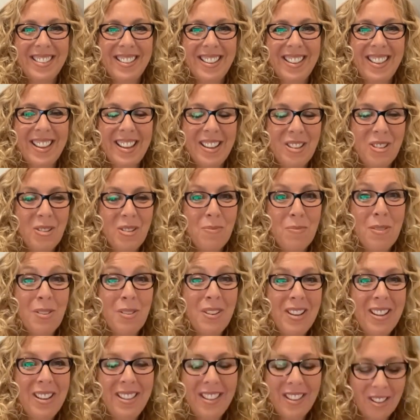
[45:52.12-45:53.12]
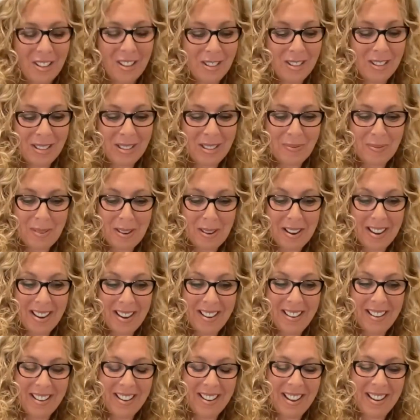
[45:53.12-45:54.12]
Thank you, Molly. The honor is
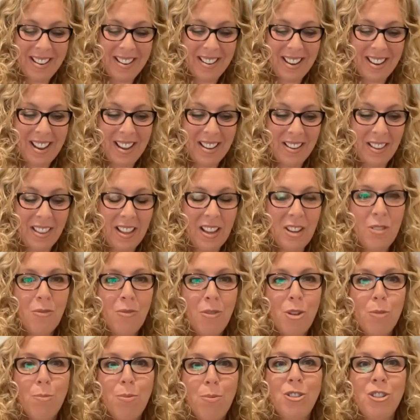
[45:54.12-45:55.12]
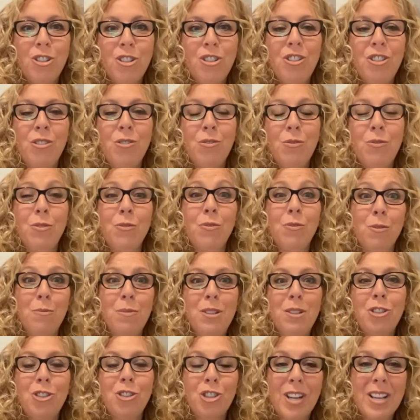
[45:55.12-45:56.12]
mine. And thank you for the opportunity for
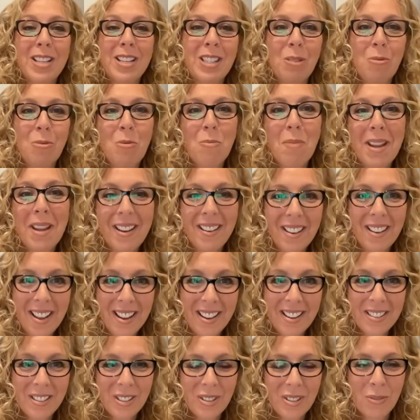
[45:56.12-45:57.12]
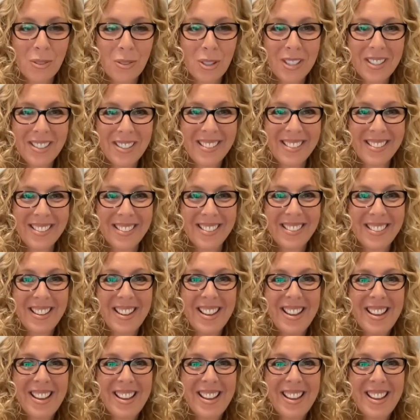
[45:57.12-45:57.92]
me to share some of my clients' voices.